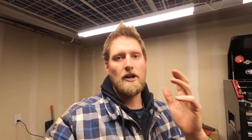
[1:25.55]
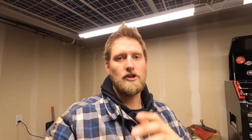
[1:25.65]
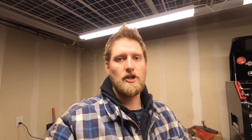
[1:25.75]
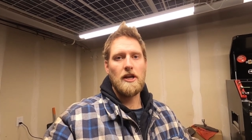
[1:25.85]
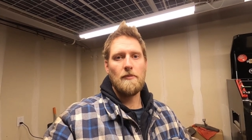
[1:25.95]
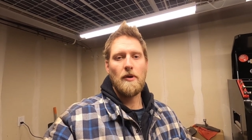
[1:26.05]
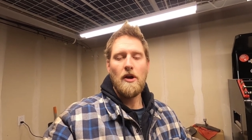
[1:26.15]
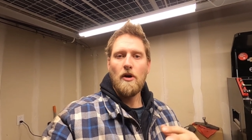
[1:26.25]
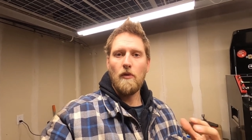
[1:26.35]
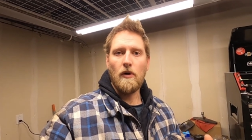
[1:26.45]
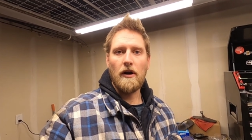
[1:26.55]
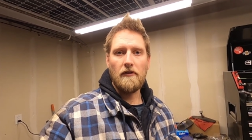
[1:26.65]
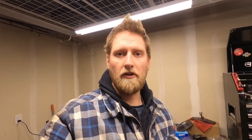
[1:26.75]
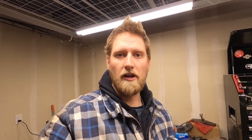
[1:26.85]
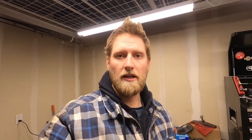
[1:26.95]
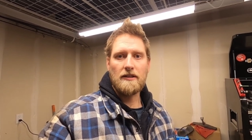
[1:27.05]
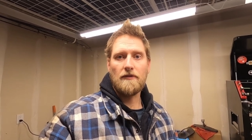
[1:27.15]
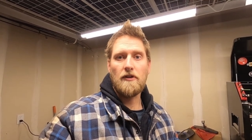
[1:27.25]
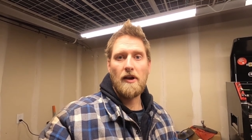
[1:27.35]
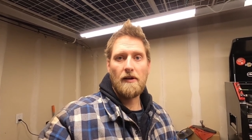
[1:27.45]
a Jeep, whatever it is,
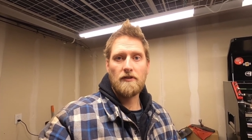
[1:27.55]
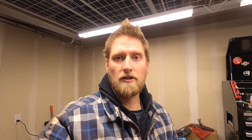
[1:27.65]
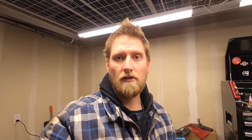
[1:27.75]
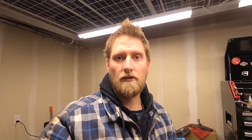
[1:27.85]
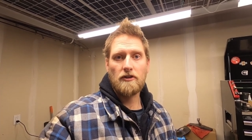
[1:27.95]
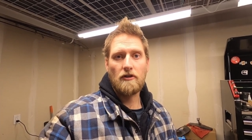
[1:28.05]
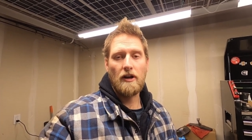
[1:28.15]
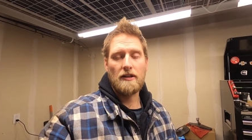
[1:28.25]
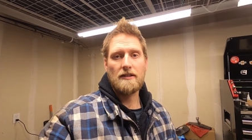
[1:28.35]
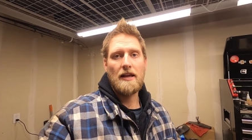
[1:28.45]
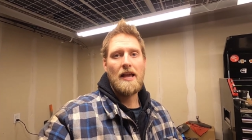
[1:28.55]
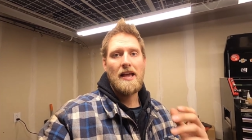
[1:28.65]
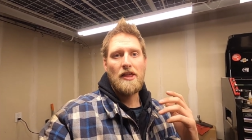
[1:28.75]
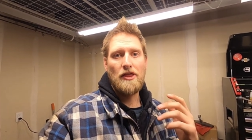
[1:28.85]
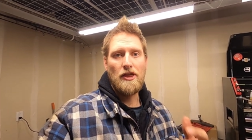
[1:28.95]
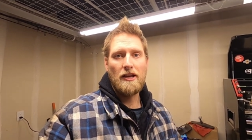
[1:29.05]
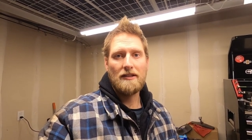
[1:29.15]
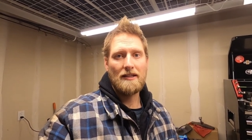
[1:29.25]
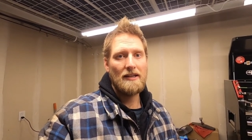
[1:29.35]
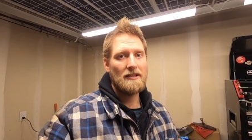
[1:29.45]
if you have surface rust,
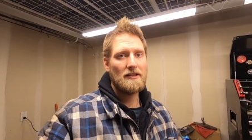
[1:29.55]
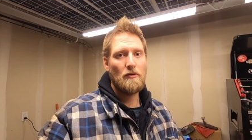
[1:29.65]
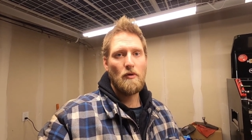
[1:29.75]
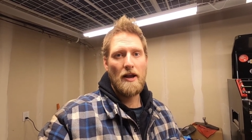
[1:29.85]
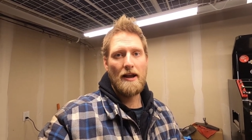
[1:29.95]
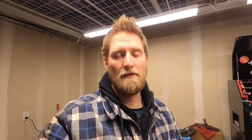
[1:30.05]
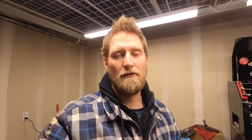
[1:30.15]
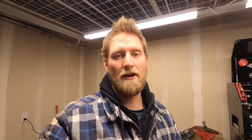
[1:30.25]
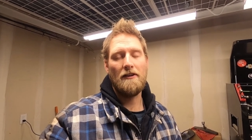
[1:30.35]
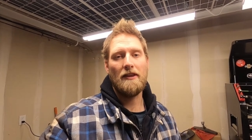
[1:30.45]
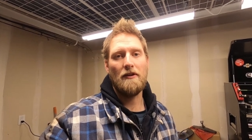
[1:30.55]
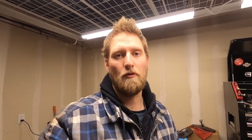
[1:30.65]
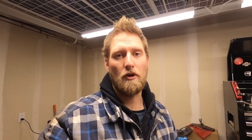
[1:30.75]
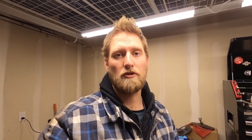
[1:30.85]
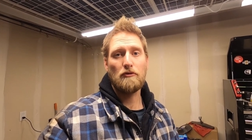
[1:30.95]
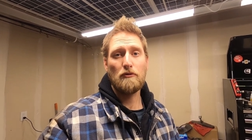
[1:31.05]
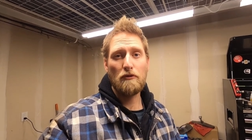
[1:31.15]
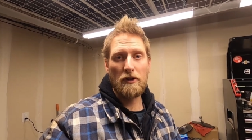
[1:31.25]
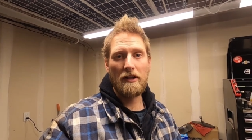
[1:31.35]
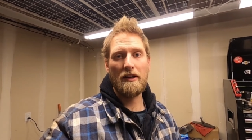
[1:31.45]
this is the way I found that works
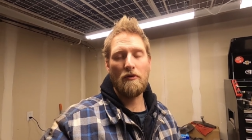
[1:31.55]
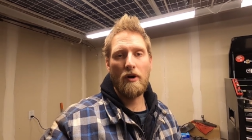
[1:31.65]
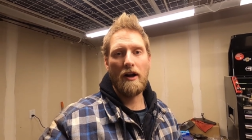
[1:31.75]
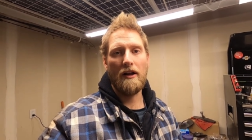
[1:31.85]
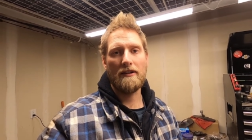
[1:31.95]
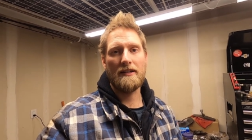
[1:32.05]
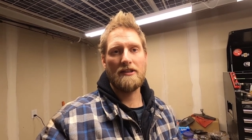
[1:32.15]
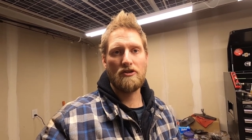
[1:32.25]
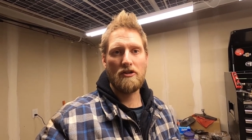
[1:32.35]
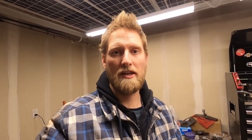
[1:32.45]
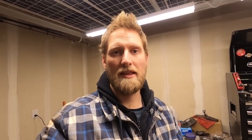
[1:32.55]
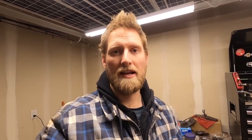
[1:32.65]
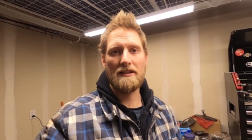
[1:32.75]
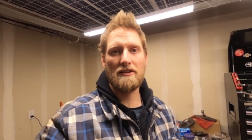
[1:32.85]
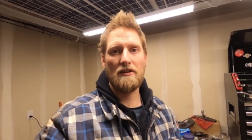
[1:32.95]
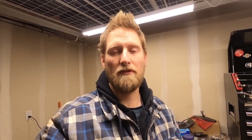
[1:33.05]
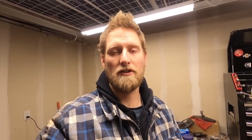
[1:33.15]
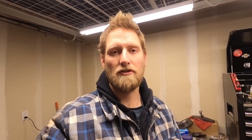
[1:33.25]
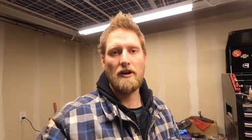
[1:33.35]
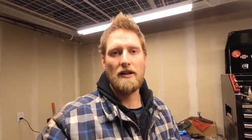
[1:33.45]
really well to treat that
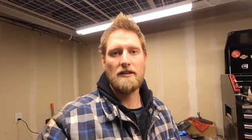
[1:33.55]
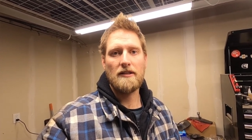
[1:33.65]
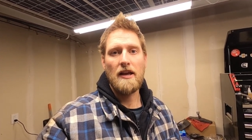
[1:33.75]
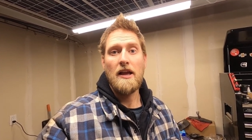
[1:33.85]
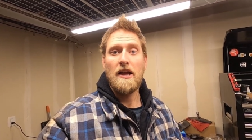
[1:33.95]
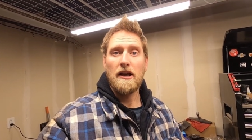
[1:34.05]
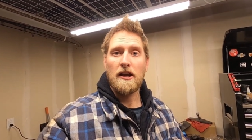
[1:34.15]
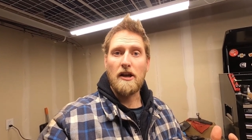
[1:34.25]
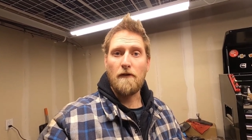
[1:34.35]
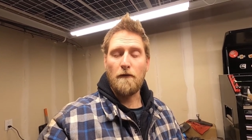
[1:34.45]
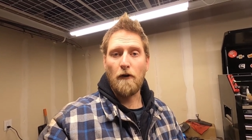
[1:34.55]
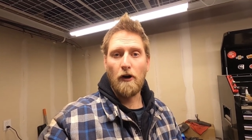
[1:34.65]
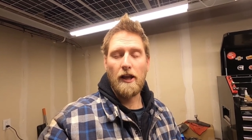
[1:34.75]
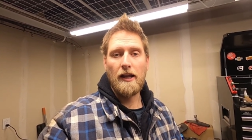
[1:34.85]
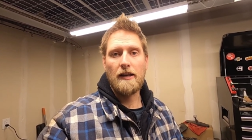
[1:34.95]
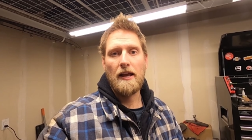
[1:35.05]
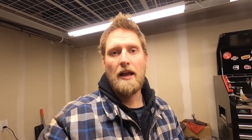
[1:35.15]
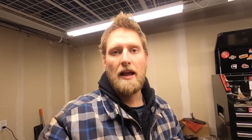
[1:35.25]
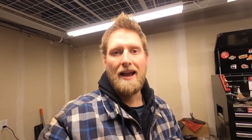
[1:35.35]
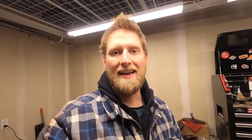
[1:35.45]
surface rust, convert it,
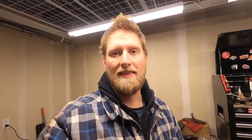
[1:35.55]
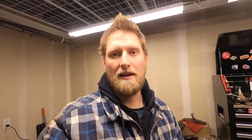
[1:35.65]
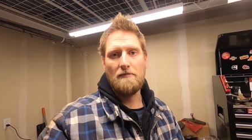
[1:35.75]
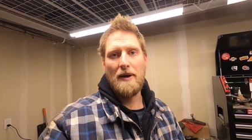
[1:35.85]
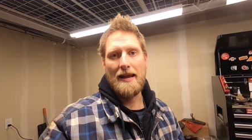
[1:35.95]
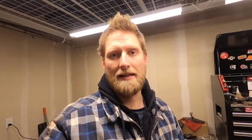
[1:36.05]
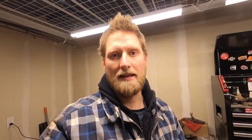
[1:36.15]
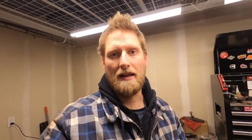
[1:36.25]
and then paint